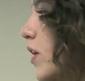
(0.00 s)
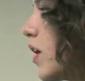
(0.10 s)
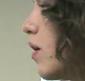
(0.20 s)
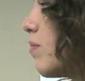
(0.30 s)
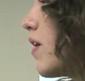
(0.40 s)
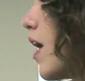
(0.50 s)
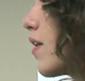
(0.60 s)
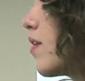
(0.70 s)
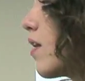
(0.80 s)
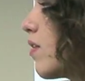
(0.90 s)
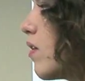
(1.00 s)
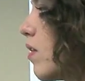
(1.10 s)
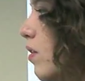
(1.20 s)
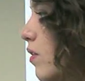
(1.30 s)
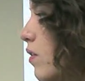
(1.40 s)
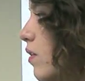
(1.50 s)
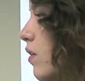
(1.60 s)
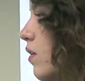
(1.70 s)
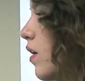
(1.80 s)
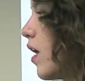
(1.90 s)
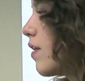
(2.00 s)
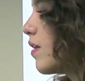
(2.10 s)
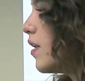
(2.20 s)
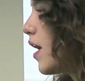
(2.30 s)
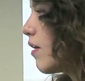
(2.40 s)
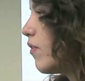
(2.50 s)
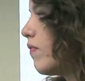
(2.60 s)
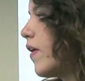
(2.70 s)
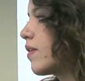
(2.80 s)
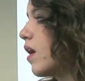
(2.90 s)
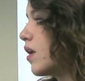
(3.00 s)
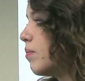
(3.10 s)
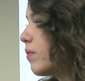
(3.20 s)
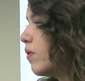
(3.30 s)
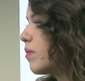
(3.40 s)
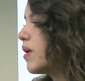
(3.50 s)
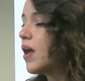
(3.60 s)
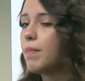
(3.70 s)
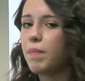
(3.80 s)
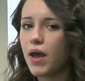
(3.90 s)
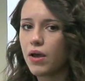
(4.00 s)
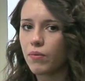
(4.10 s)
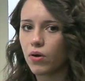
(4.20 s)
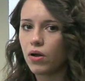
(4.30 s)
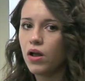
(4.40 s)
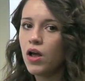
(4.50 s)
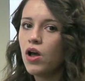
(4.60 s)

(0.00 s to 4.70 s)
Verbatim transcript: income tax has a, has a negative effect on employment and payroll,